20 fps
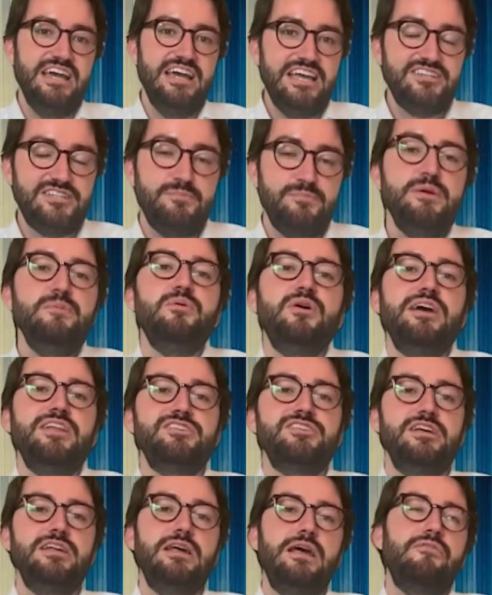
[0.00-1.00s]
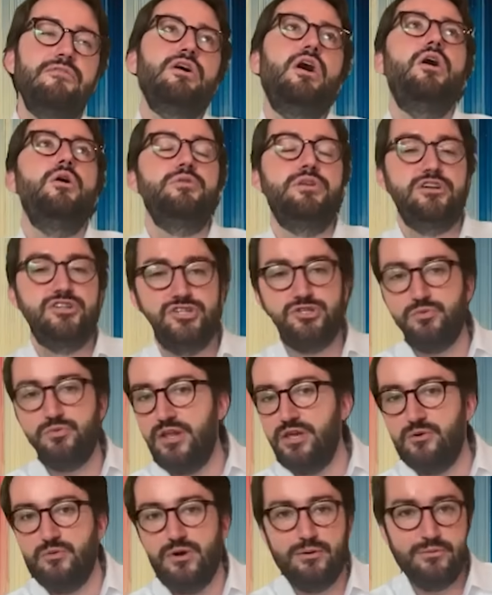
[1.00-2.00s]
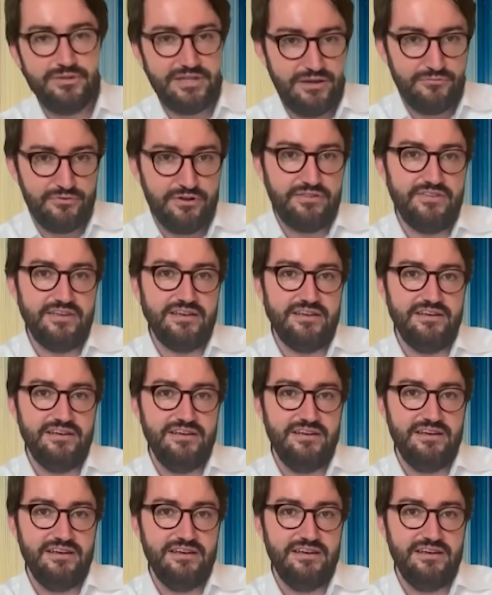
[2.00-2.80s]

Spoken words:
is that people get this idea of, oh, they're just running away with everything.